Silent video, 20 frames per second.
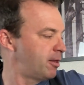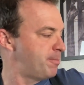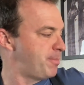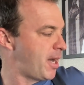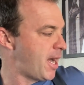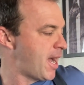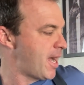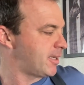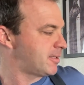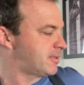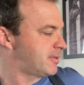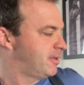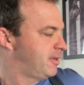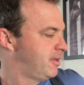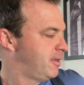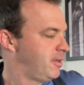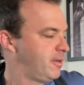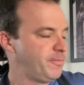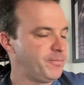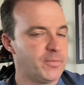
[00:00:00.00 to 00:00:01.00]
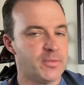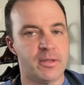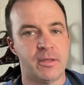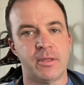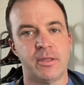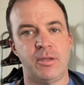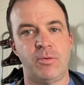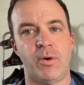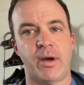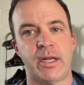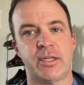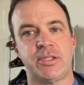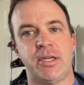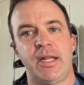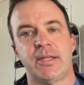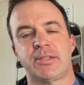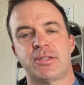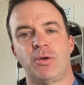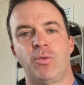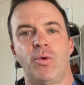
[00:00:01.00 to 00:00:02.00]
box, you want a
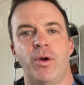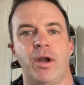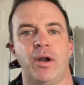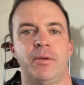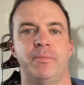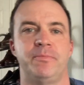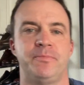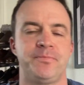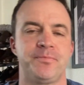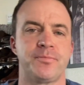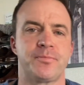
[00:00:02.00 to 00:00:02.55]
chance to wear them